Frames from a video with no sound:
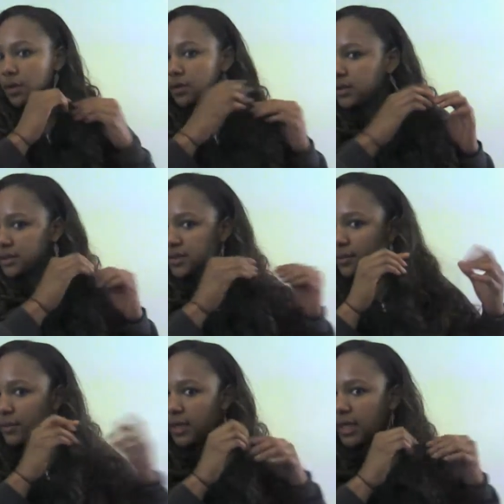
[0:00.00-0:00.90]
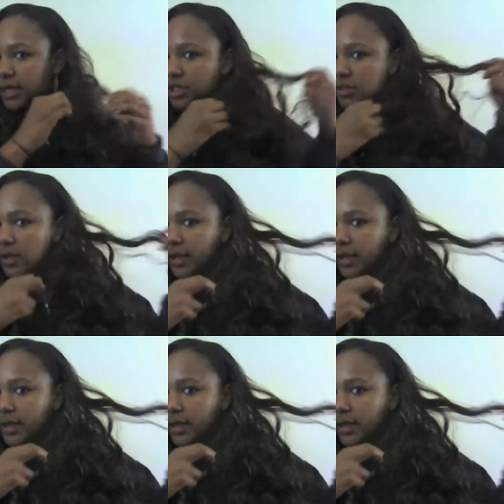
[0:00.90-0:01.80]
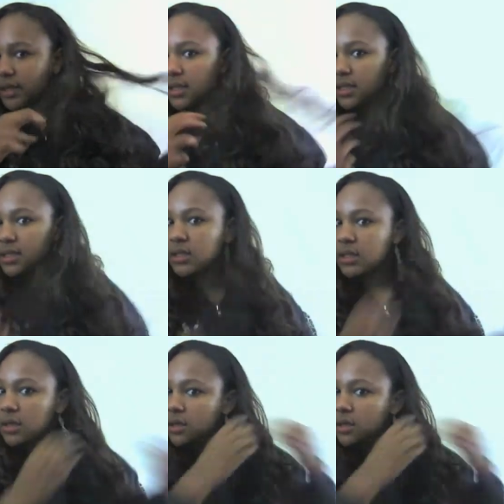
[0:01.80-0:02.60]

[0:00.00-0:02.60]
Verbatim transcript: you know, because separating I just do like this.